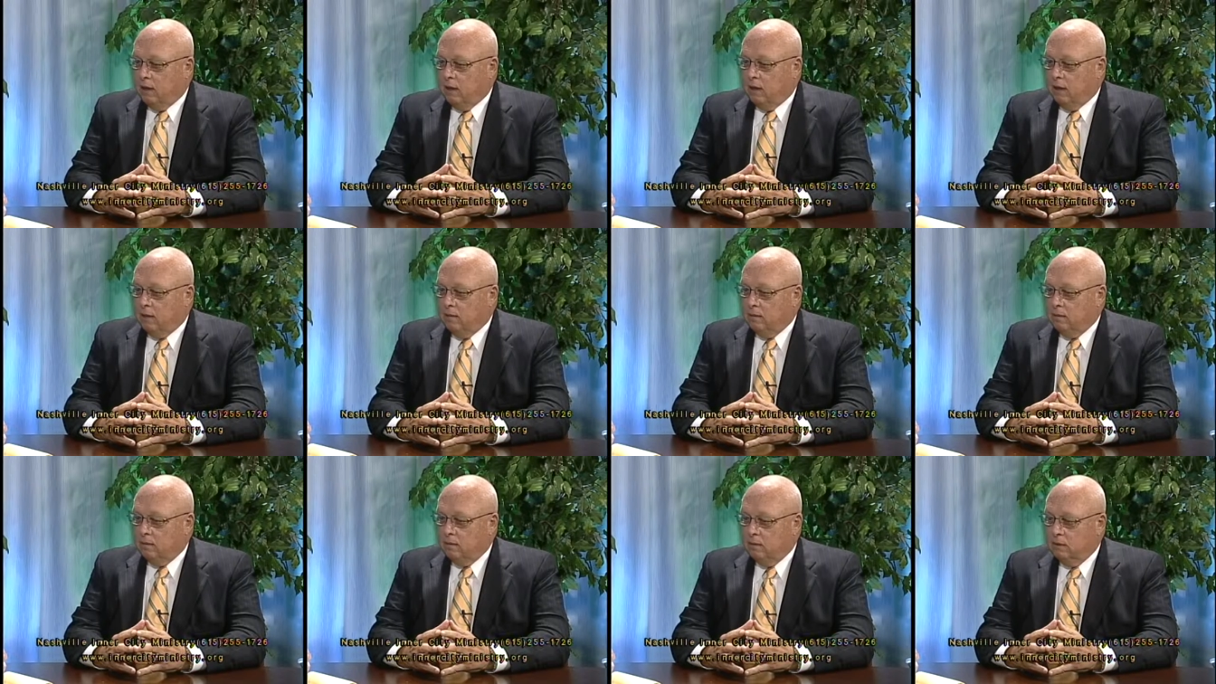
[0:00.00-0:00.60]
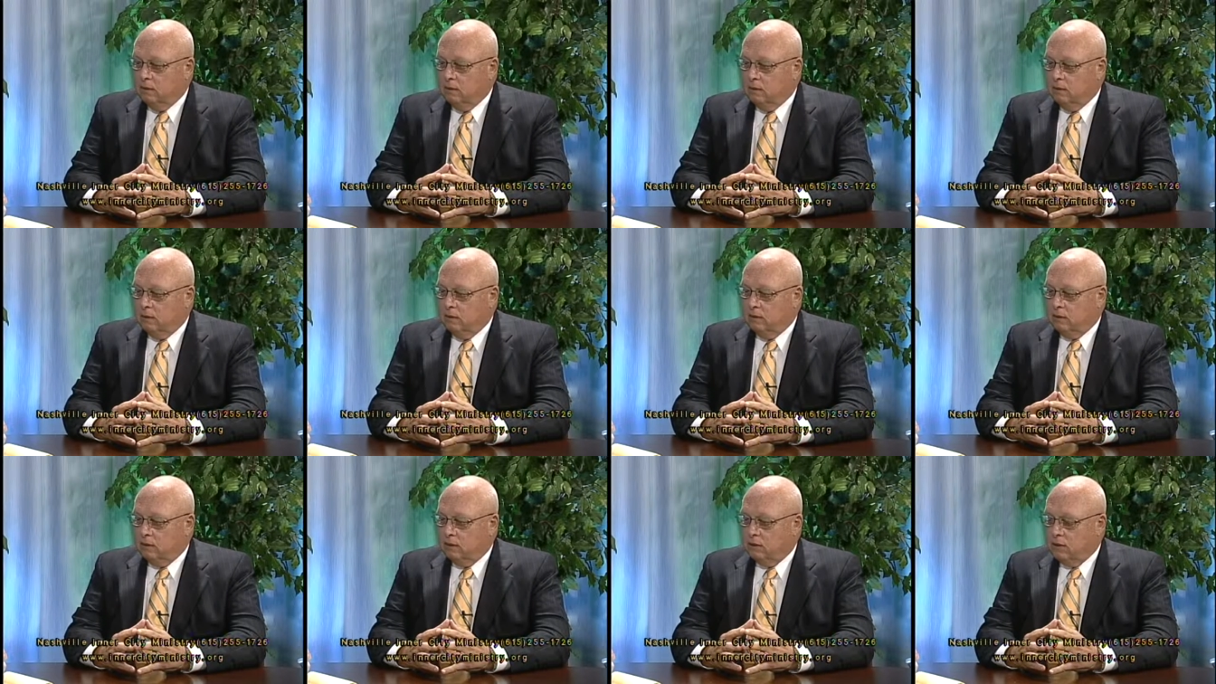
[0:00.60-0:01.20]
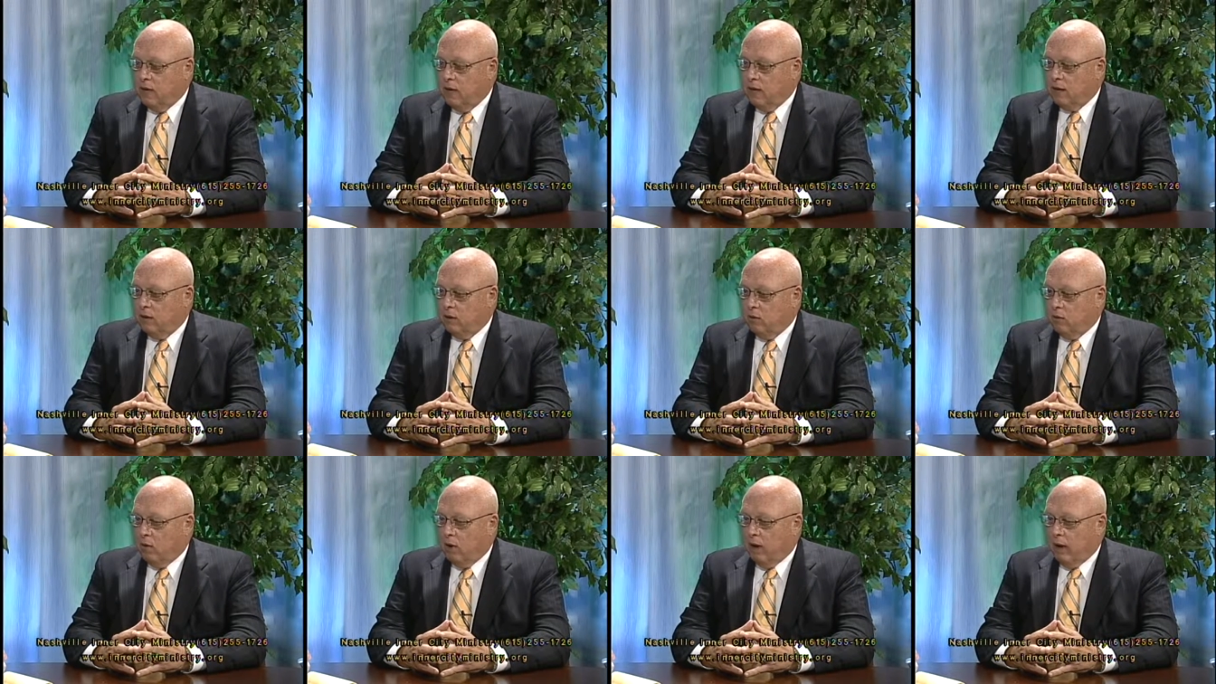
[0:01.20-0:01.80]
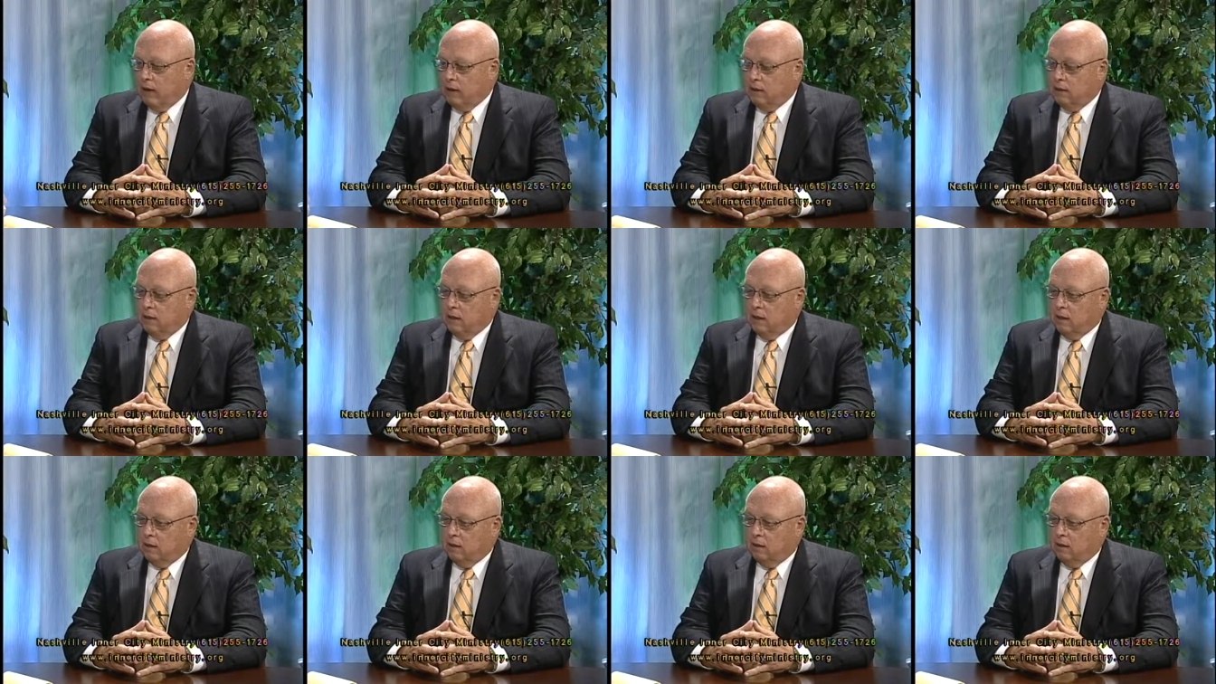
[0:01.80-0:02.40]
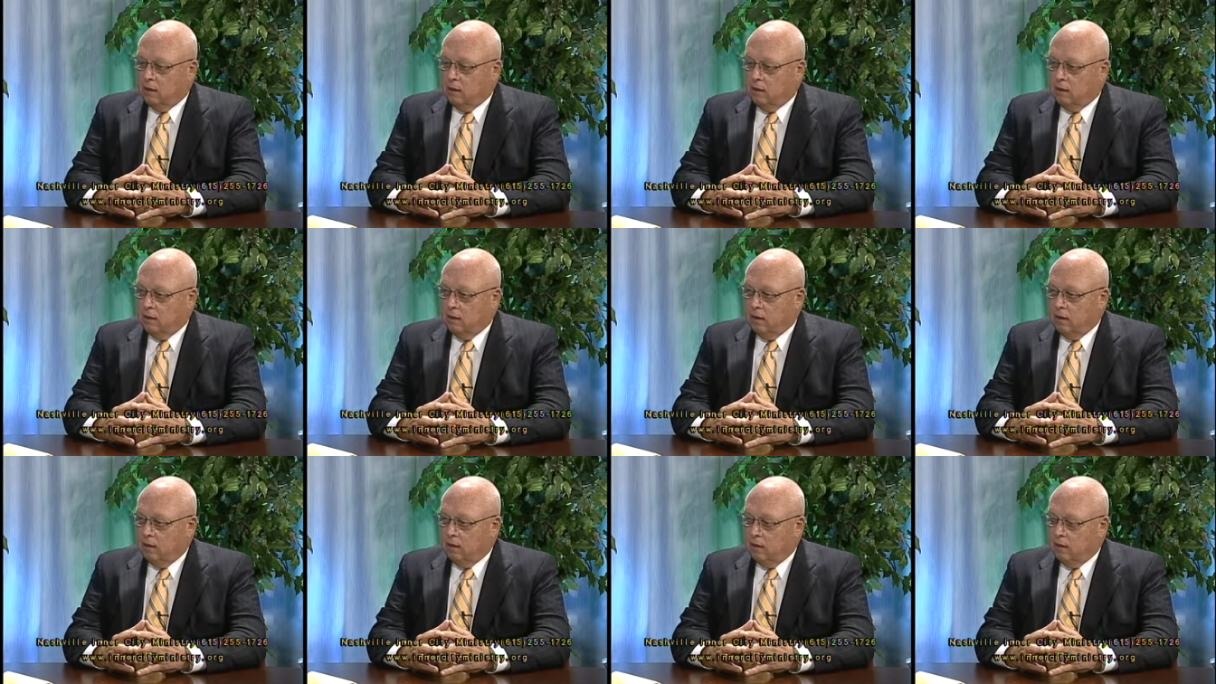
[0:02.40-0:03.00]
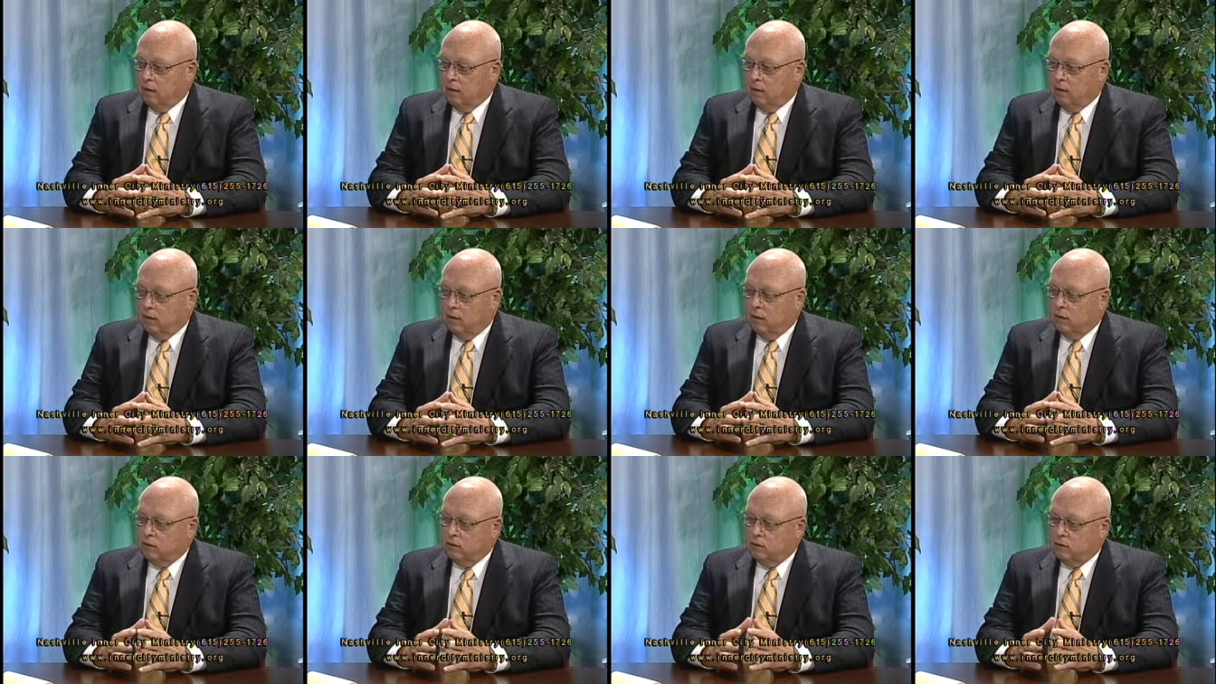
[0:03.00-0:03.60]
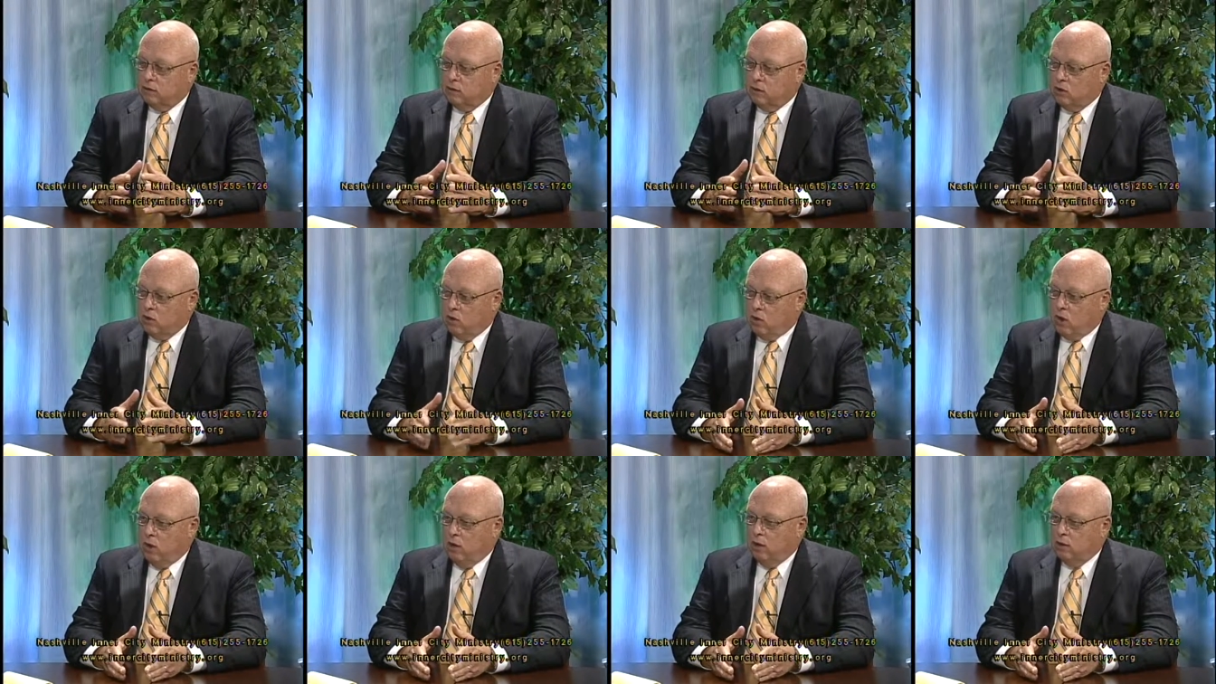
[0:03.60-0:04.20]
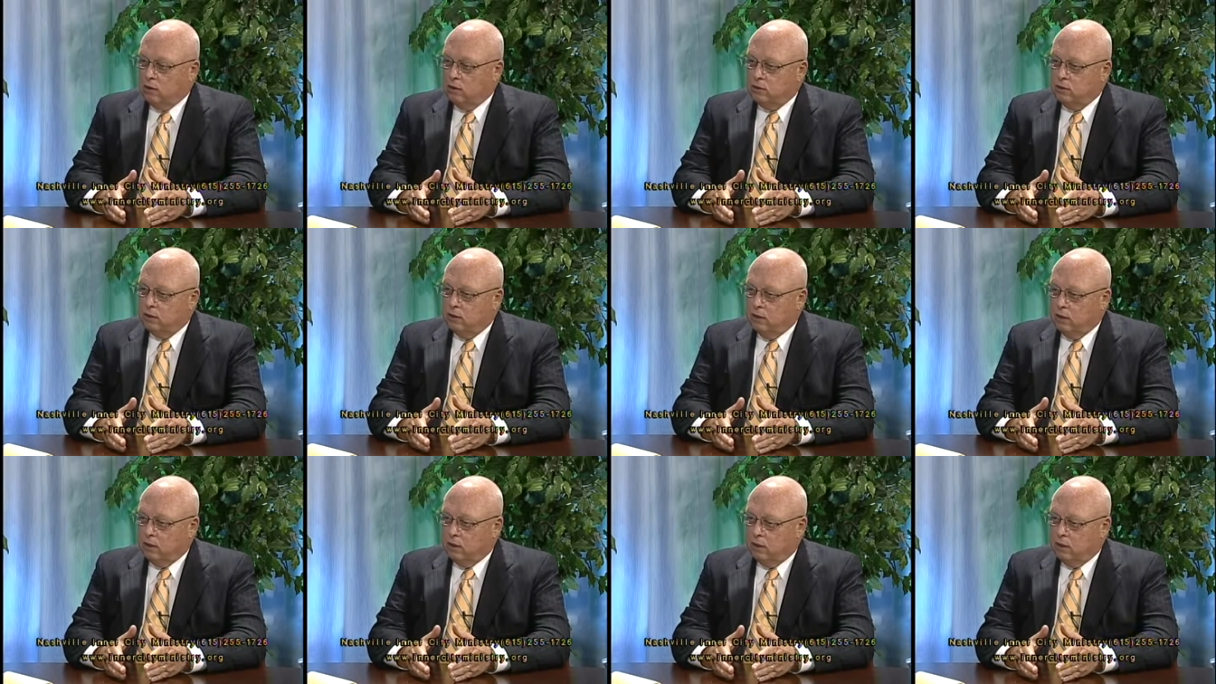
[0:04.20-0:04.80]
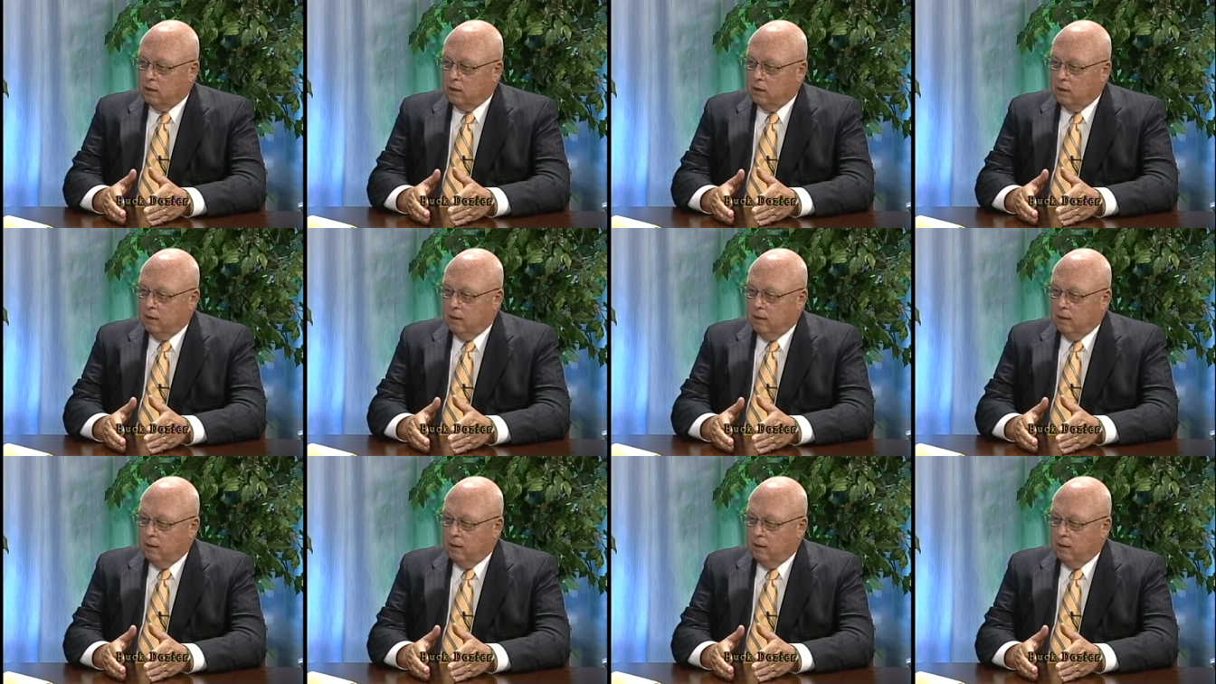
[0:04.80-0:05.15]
Uh, it's exactly right, and uh, it it has caused the